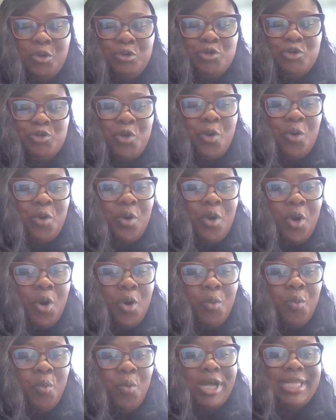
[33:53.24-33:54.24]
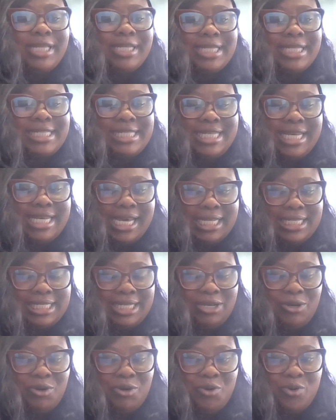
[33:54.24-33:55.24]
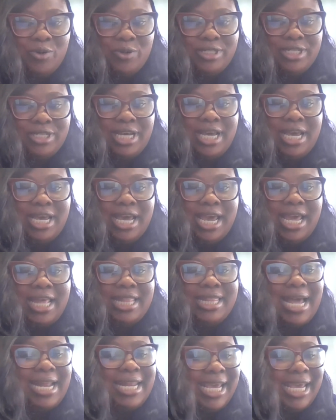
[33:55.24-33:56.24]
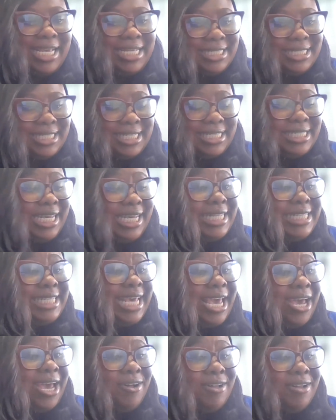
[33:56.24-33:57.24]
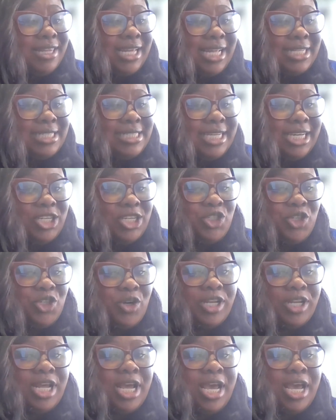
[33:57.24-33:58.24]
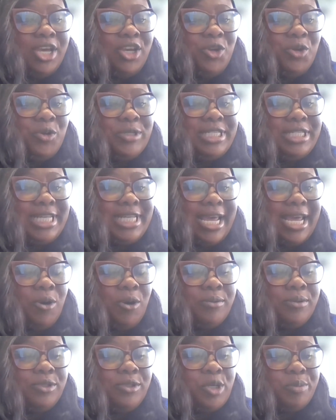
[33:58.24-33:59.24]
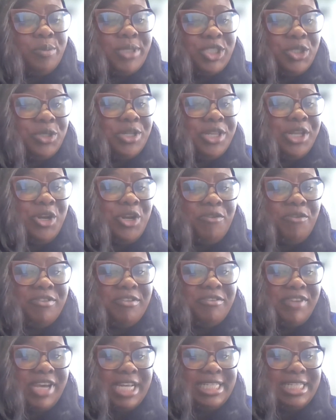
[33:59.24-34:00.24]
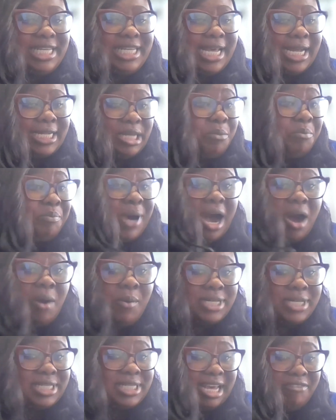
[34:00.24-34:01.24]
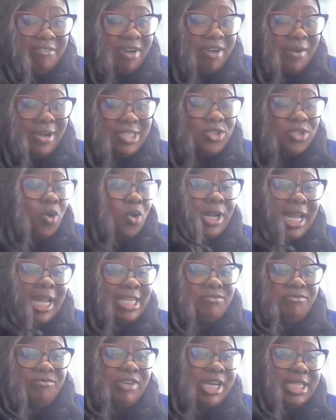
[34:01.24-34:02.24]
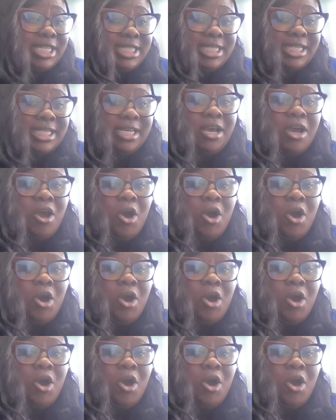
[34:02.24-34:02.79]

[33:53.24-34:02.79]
So what did the TAT hold? In that case, the TAT held that section 10 subsection 3 of the VAT Act empowers the FIRS to collect VAT